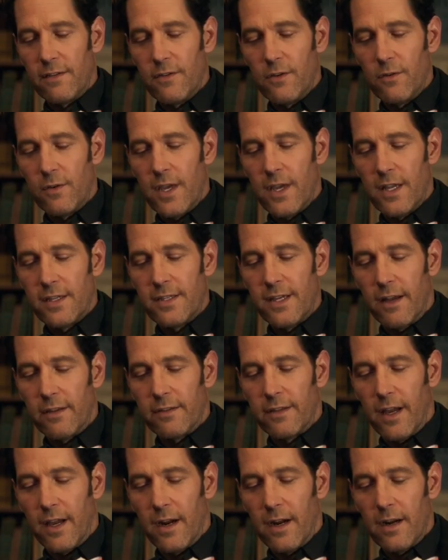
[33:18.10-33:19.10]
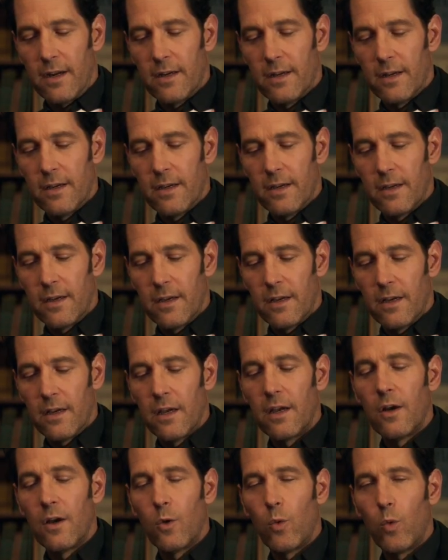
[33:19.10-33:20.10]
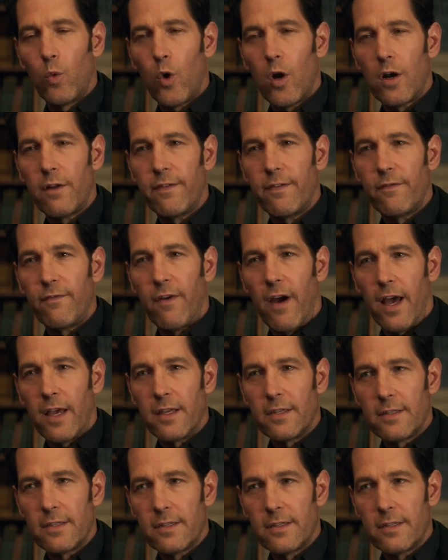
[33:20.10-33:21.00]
He's written a book. And his daughter's like,